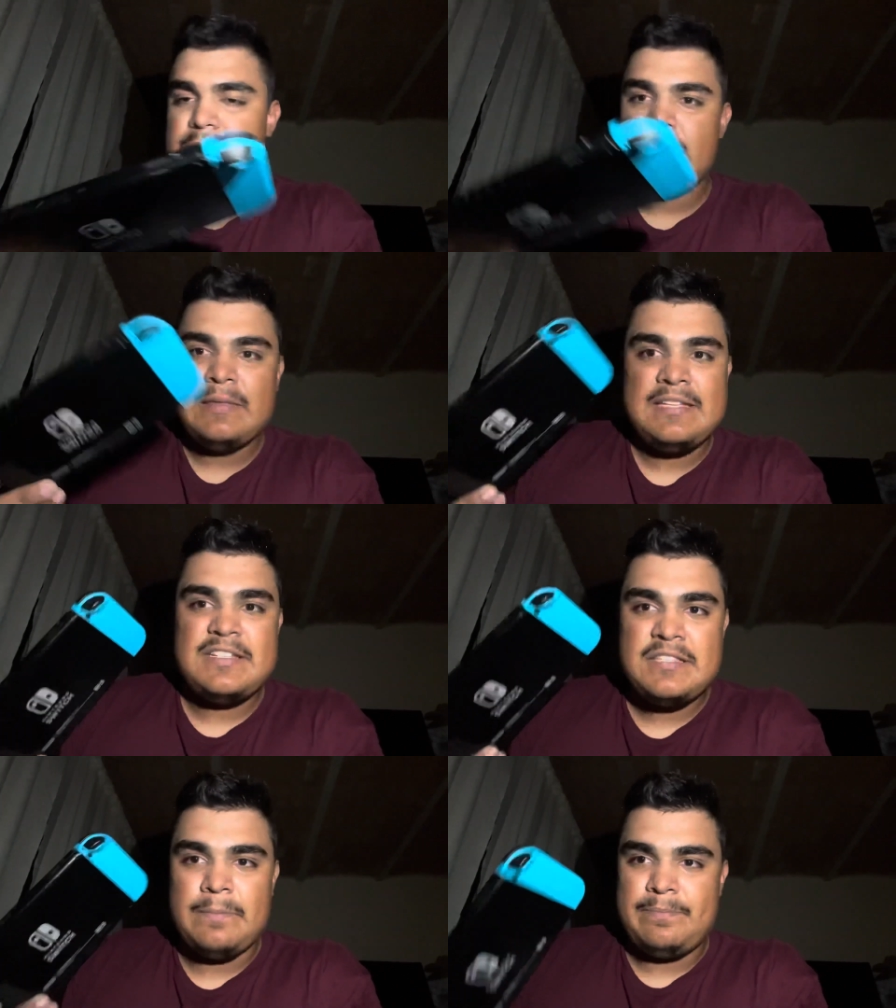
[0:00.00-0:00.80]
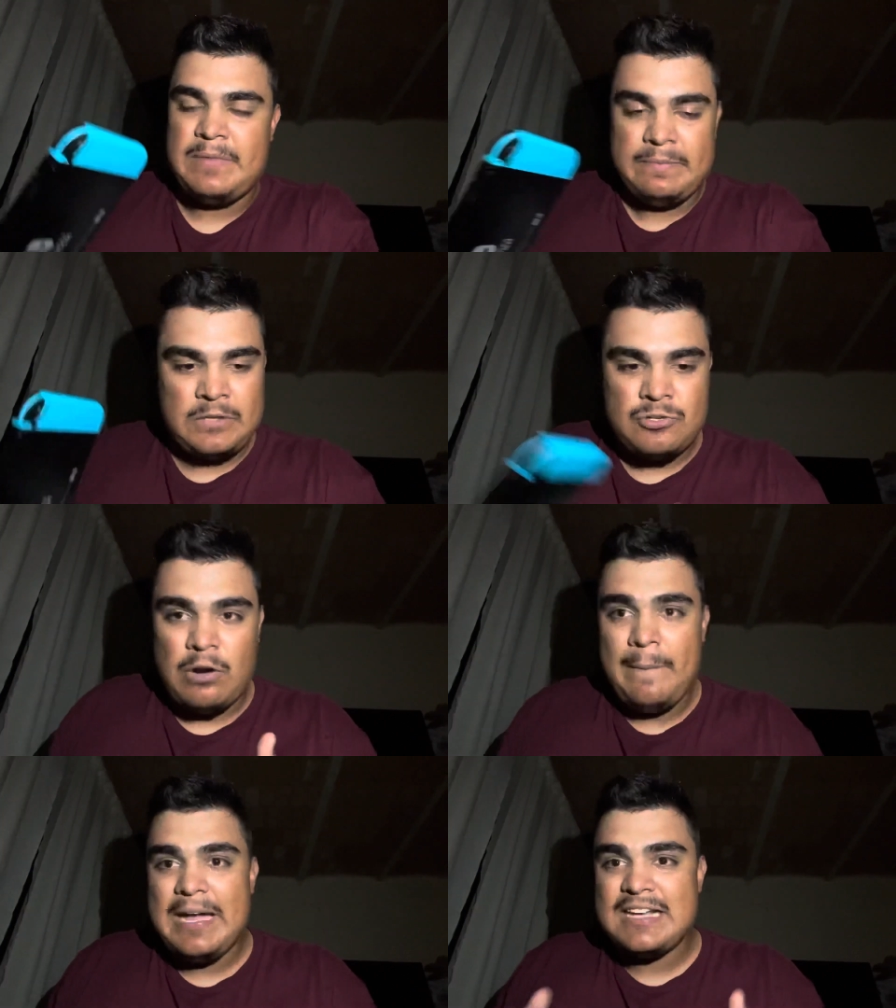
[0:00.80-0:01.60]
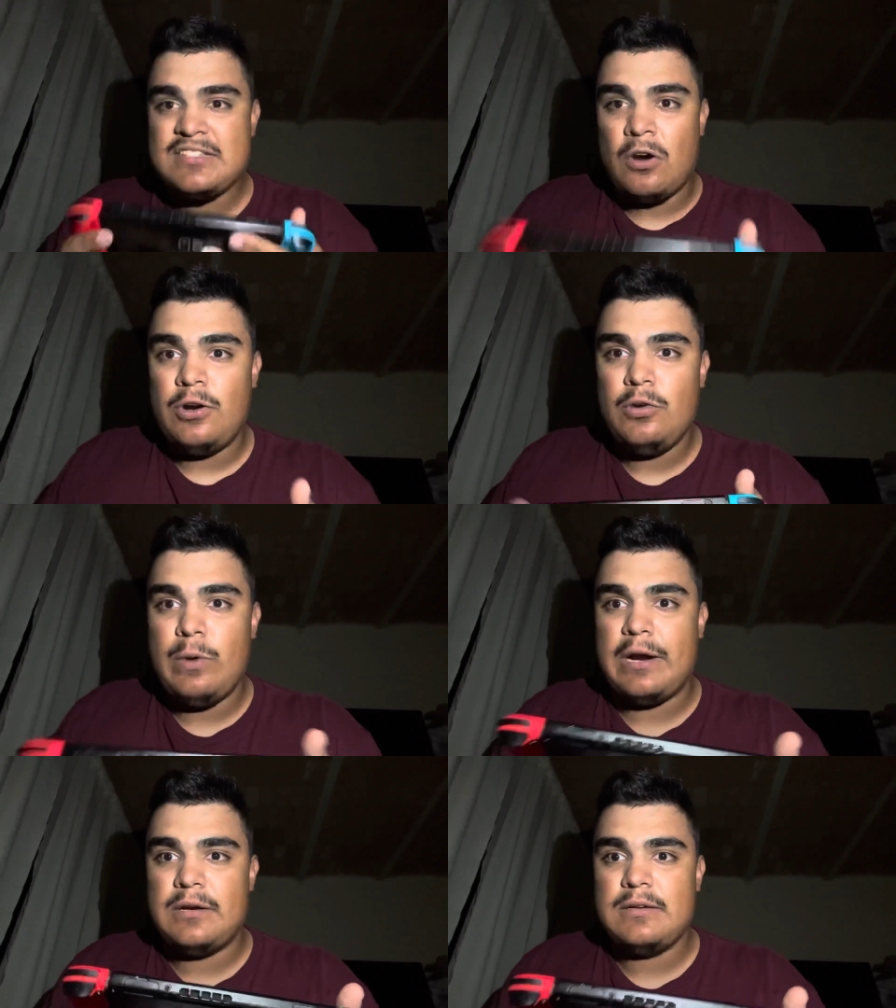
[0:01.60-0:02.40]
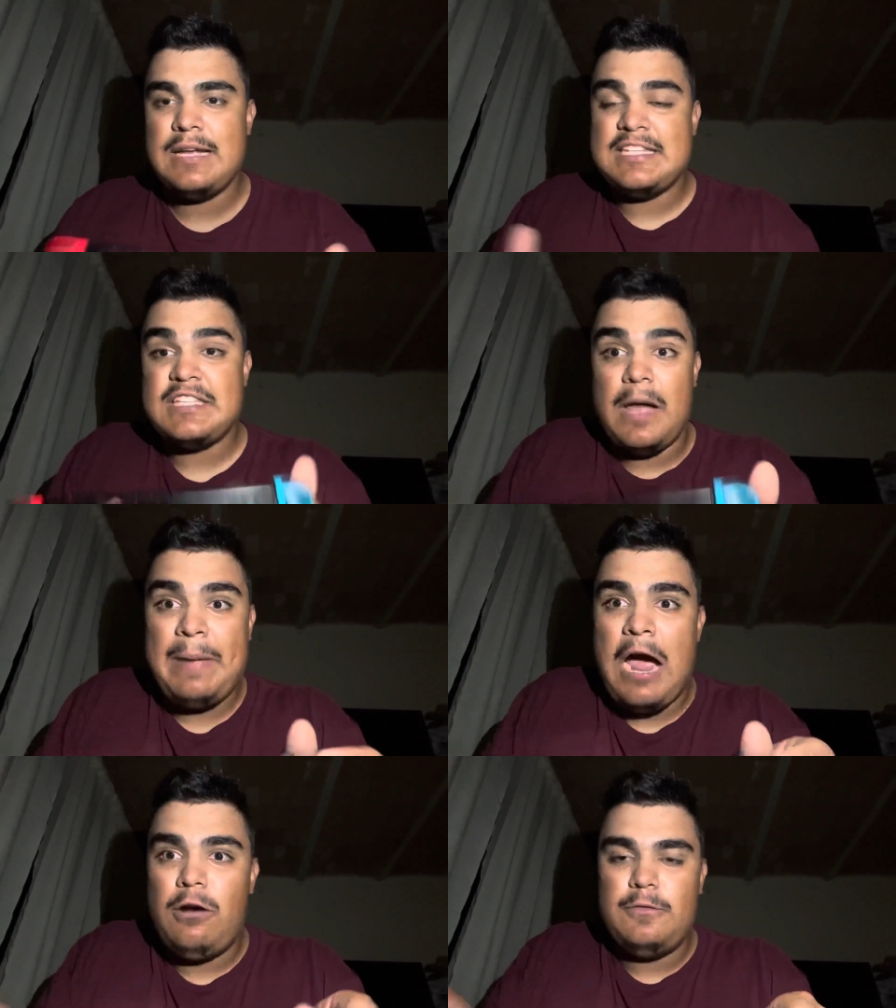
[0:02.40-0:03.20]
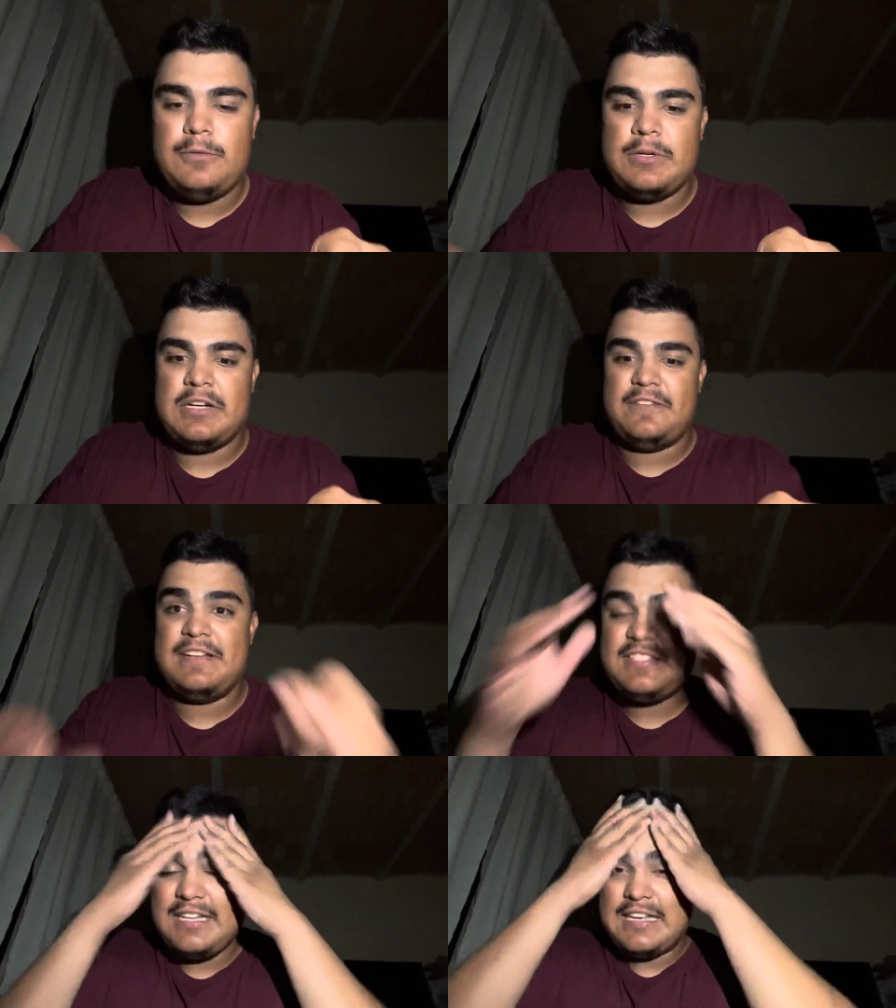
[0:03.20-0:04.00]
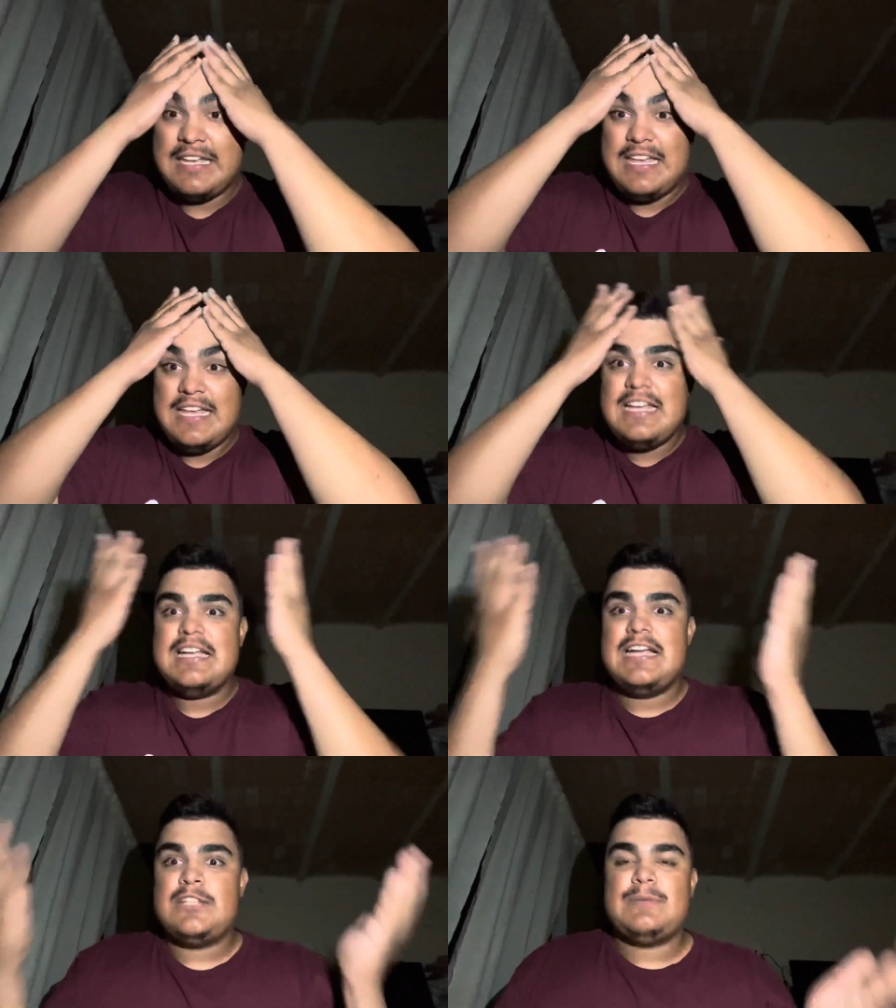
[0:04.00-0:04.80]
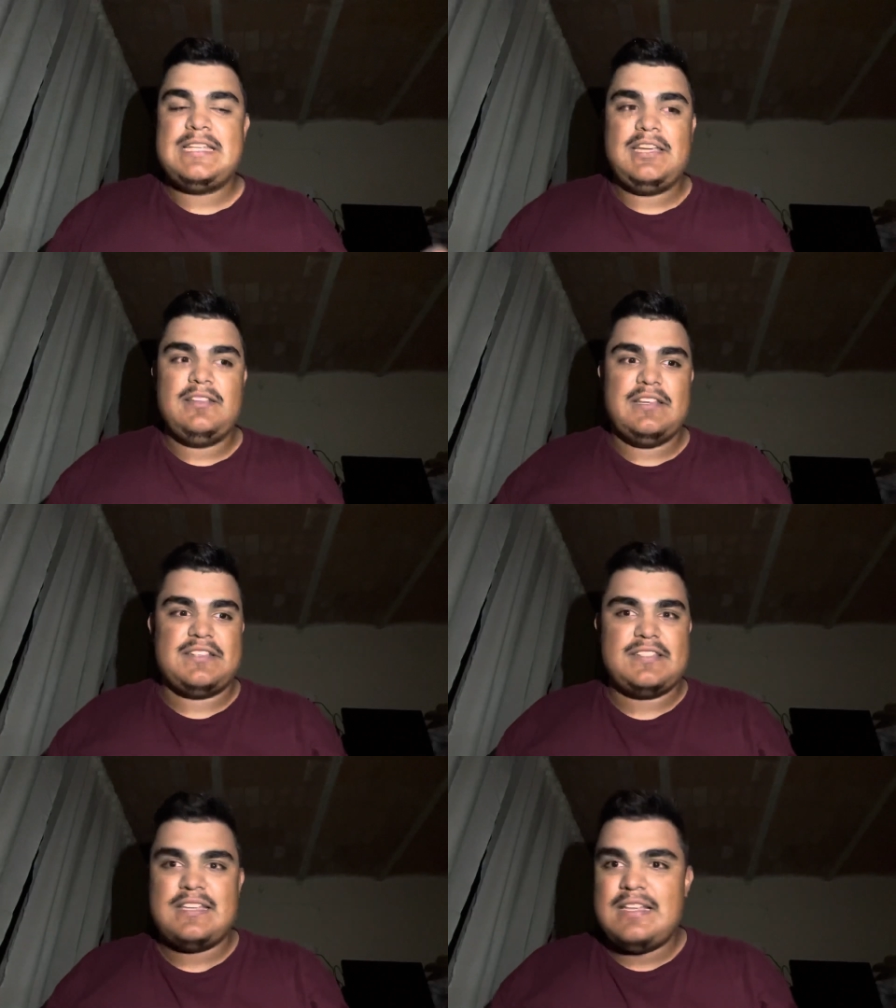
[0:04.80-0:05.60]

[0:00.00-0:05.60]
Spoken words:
This is the drawback is the hardware. It's not powerful enough. It's ridiculous.